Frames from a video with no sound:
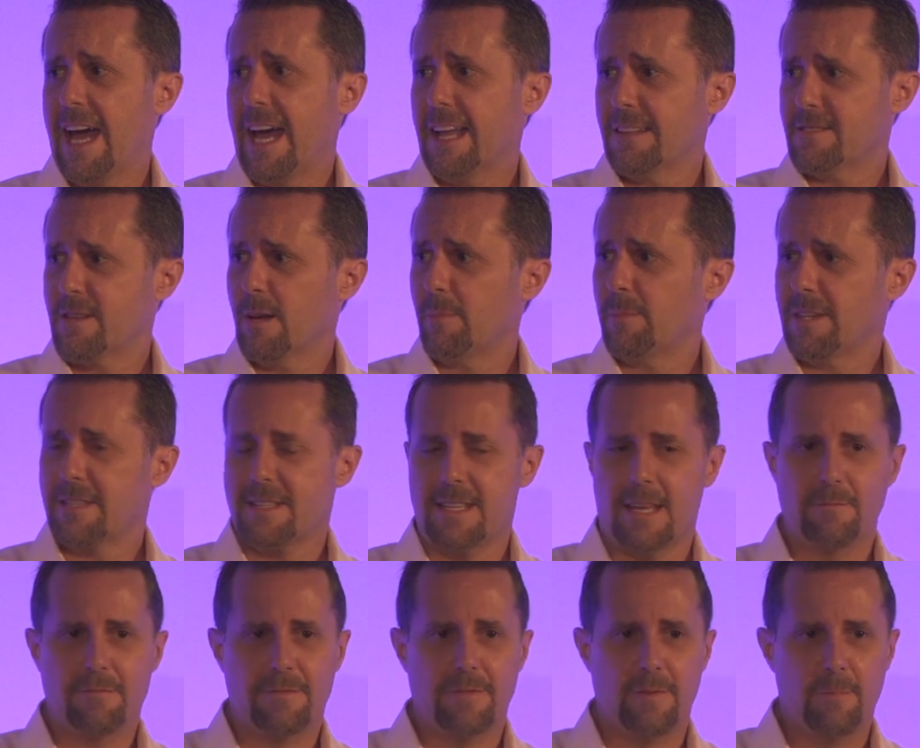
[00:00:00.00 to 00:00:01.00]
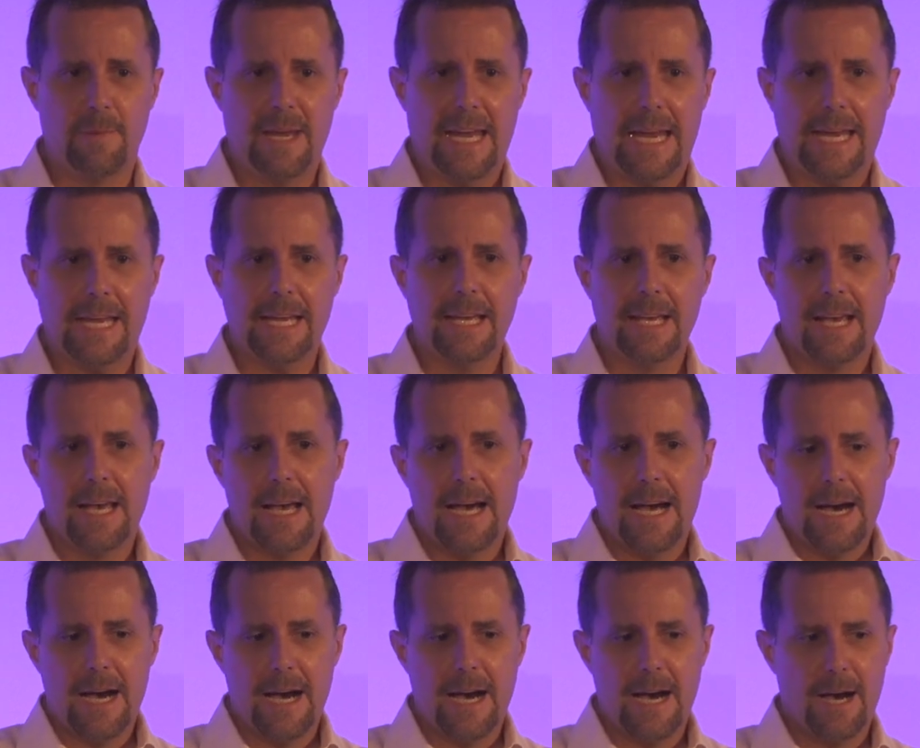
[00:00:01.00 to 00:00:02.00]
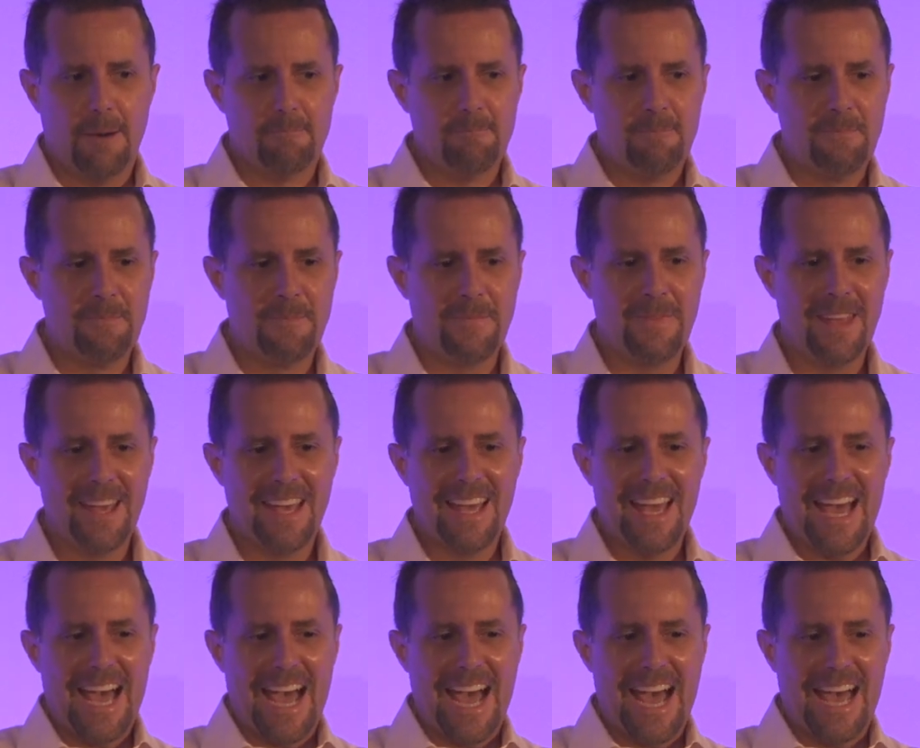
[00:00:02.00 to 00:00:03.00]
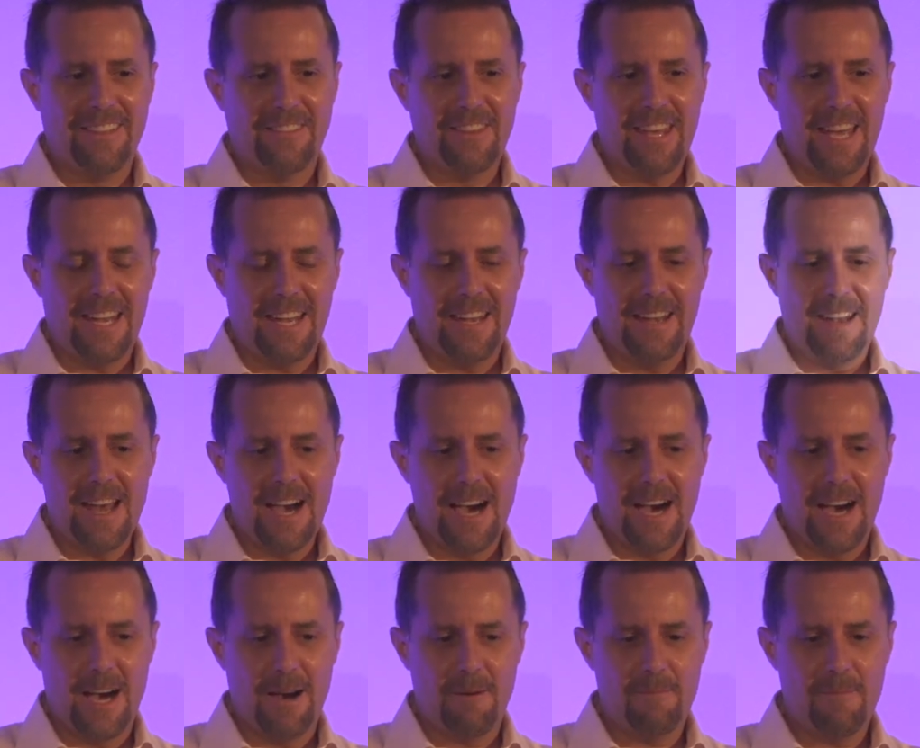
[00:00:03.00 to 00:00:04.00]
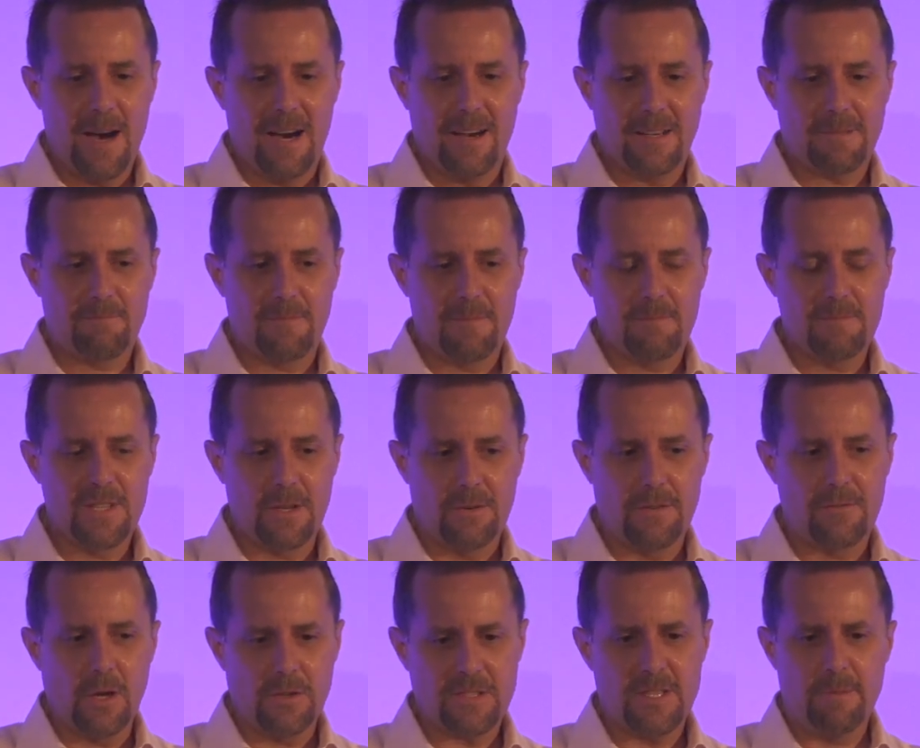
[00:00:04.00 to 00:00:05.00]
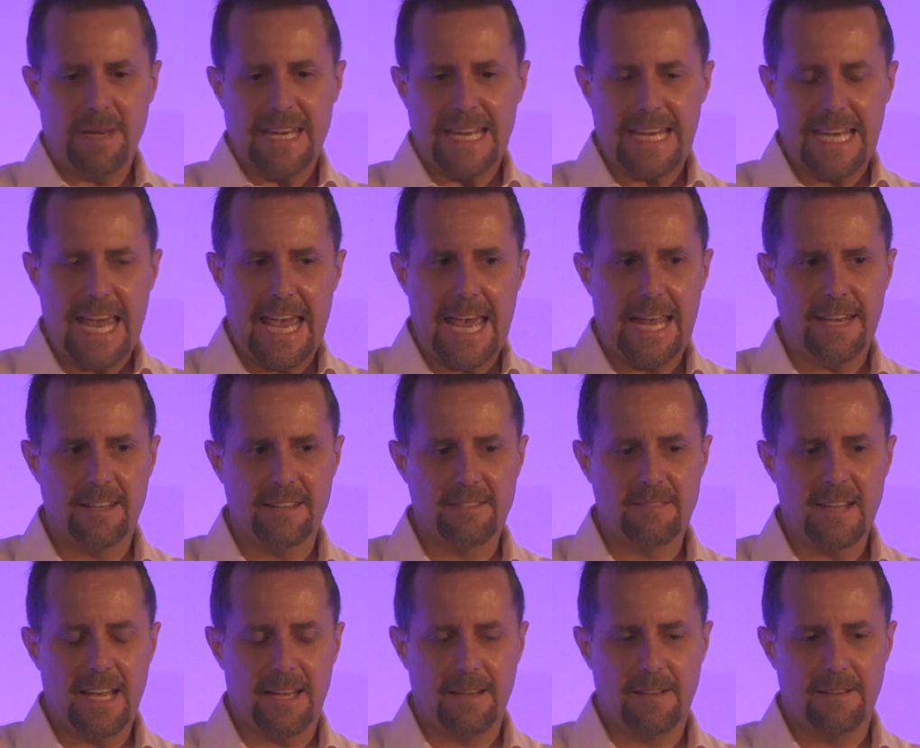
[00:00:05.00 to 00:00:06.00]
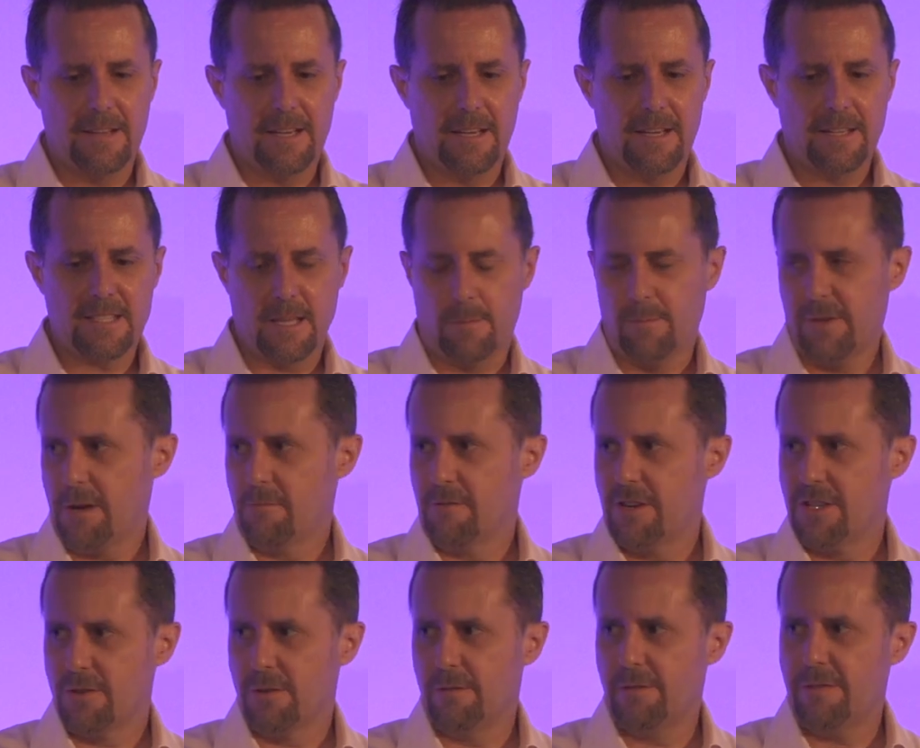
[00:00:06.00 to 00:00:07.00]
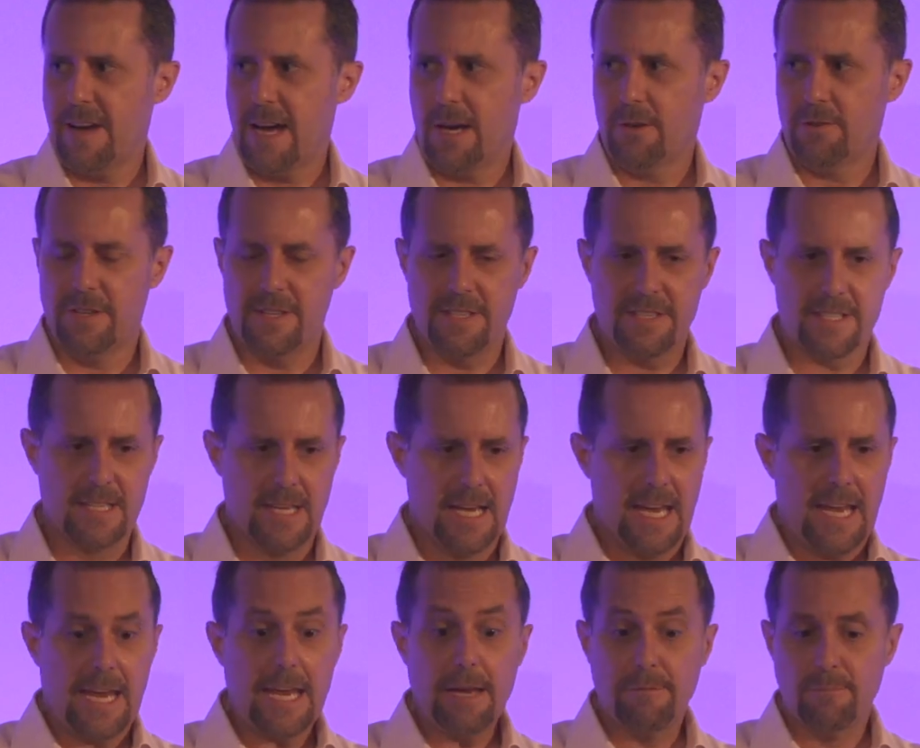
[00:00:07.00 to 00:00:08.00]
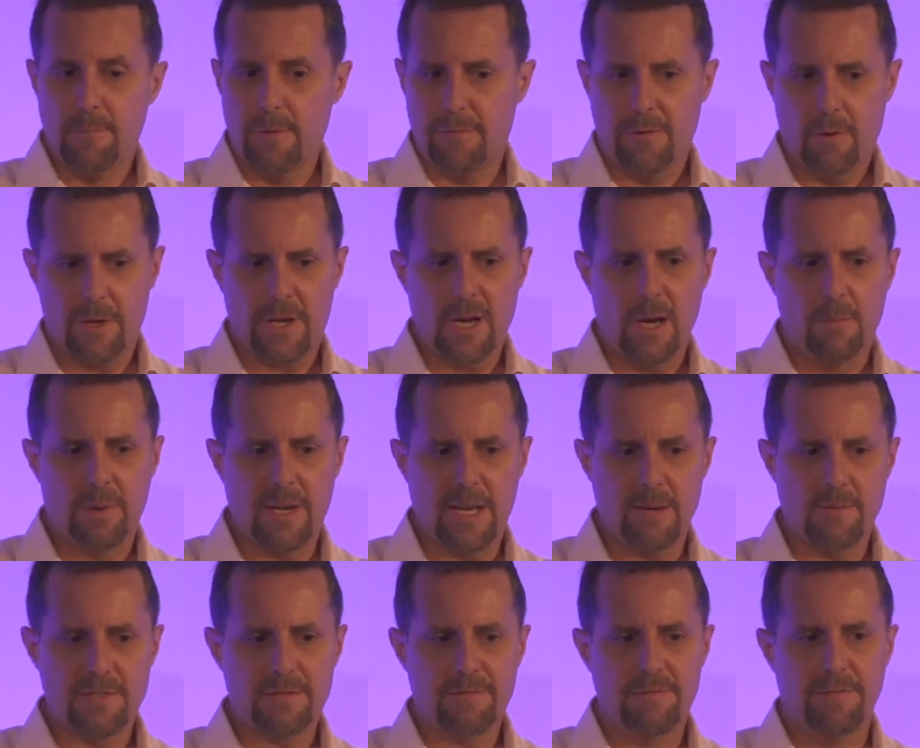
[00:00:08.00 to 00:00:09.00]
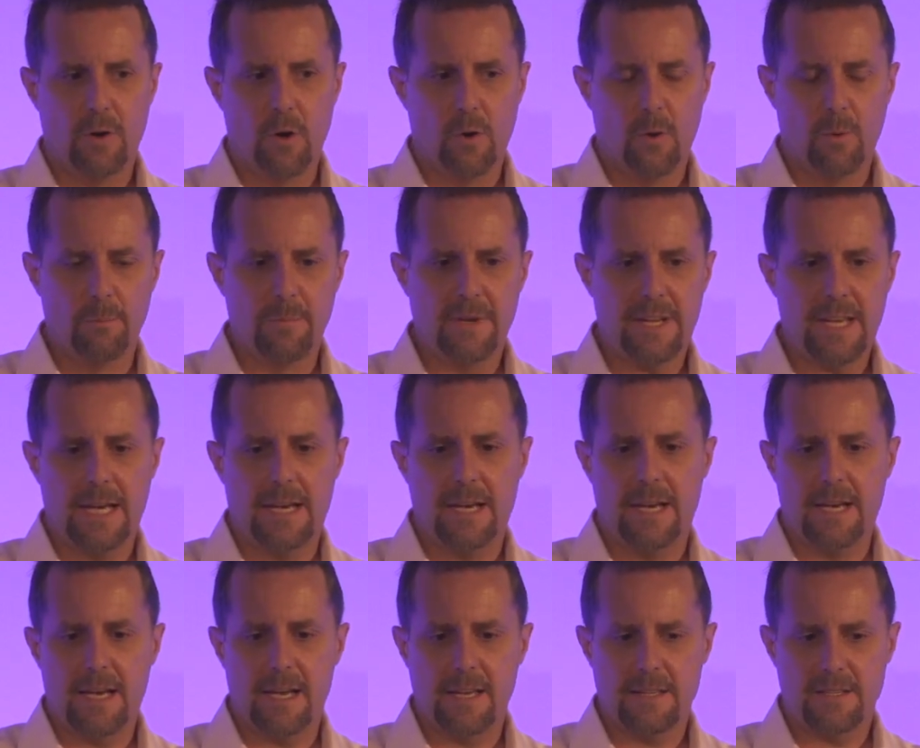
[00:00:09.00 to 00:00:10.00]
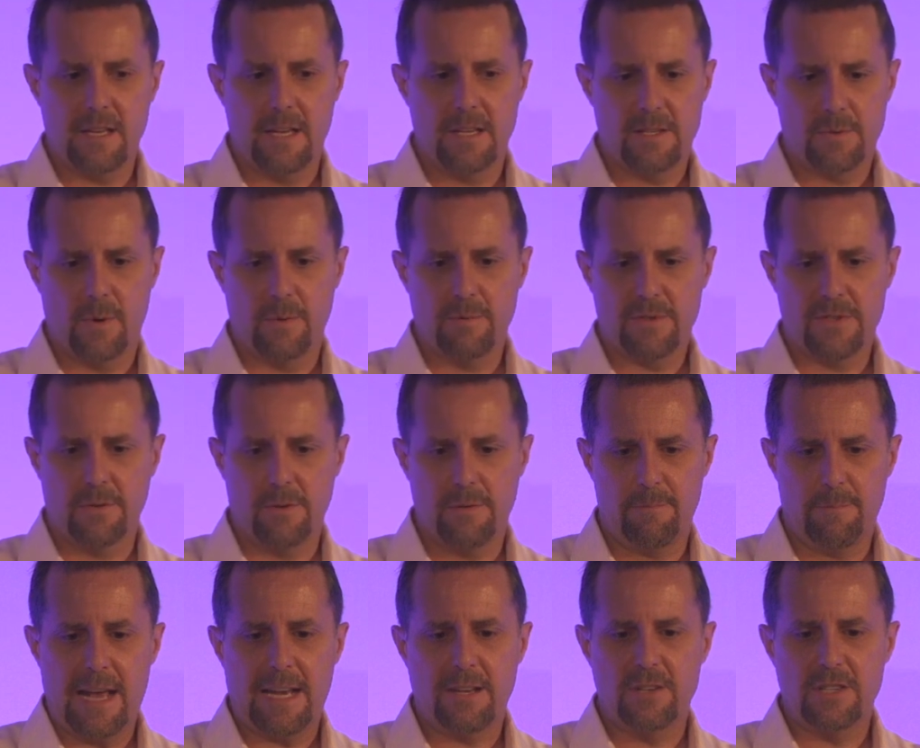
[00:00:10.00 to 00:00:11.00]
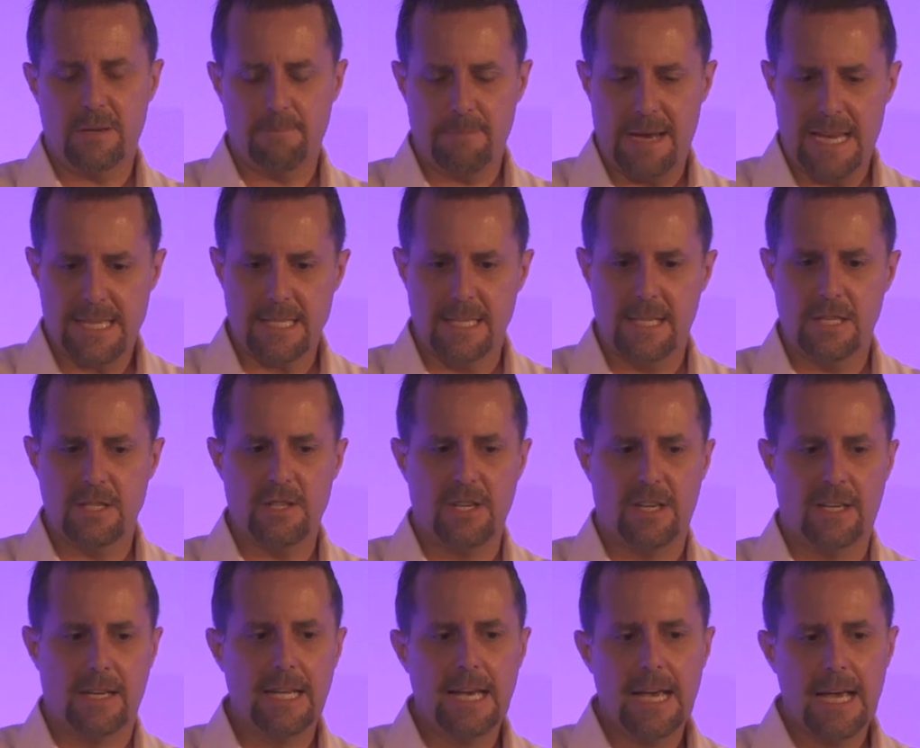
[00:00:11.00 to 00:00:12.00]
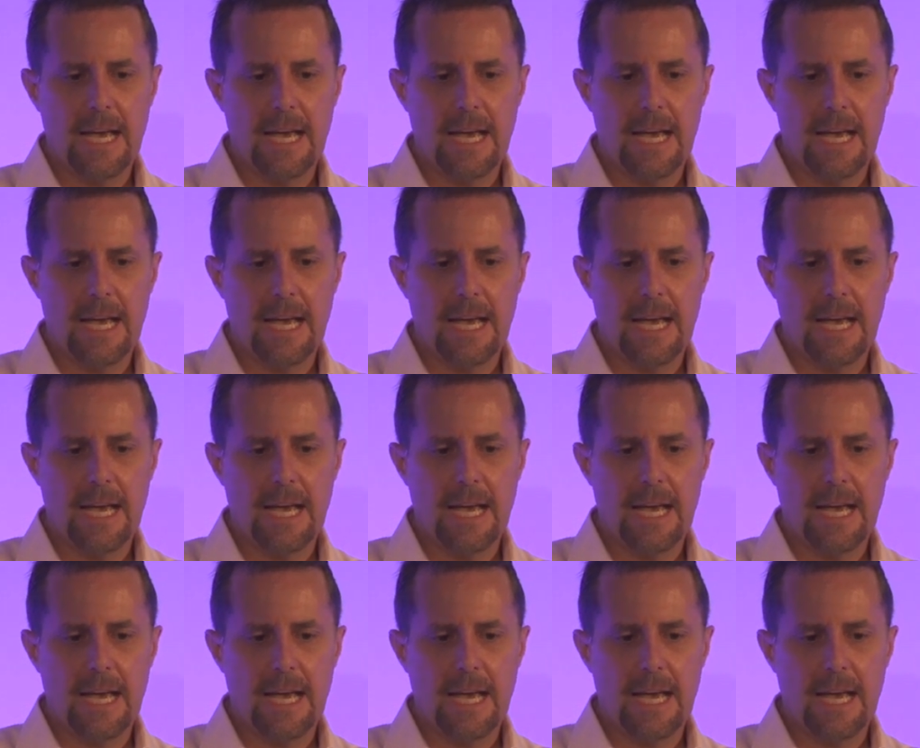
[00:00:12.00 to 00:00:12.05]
hands up except for me. And then I sort of got to meet Ken and some of the original founders even before the company was formed, as we were sort of managing message and